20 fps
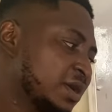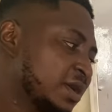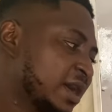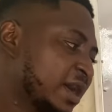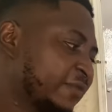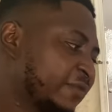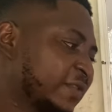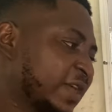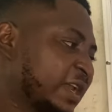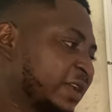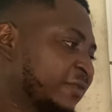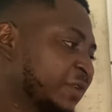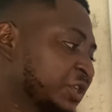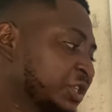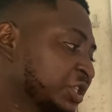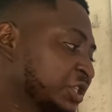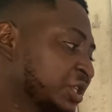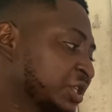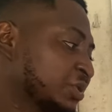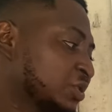After
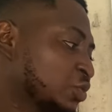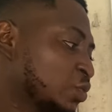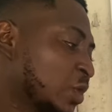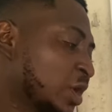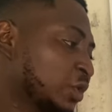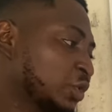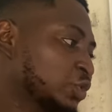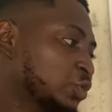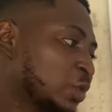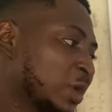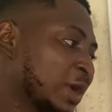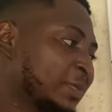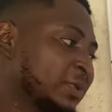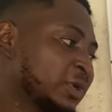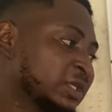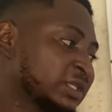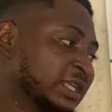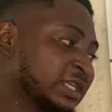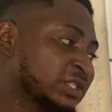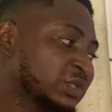differentiating square root 1
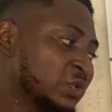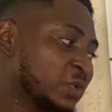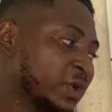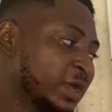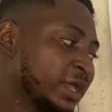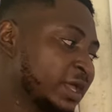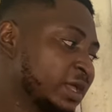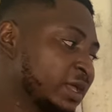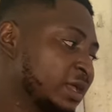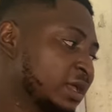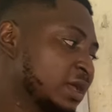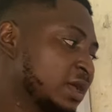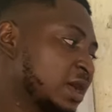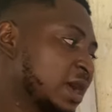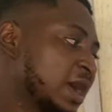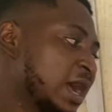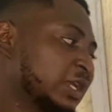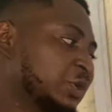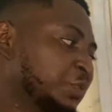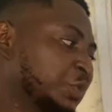plus x squared,
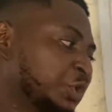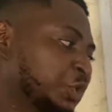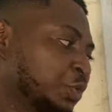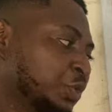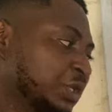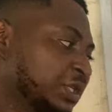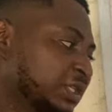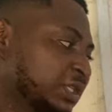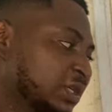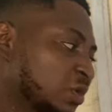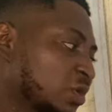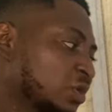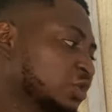how do we do it?